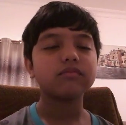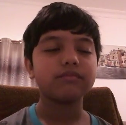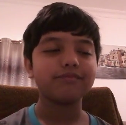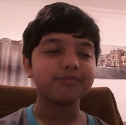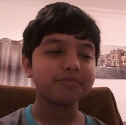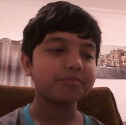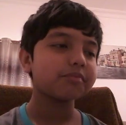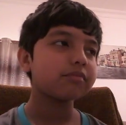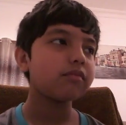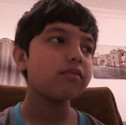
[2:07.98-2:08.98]

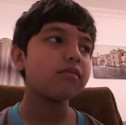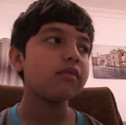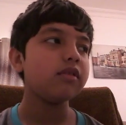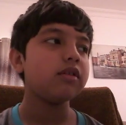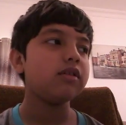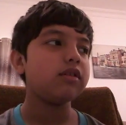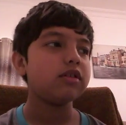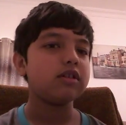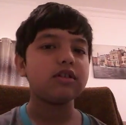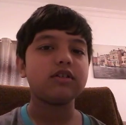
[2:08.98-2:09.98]

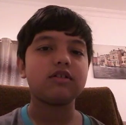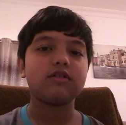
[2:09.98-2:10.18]
[no speech]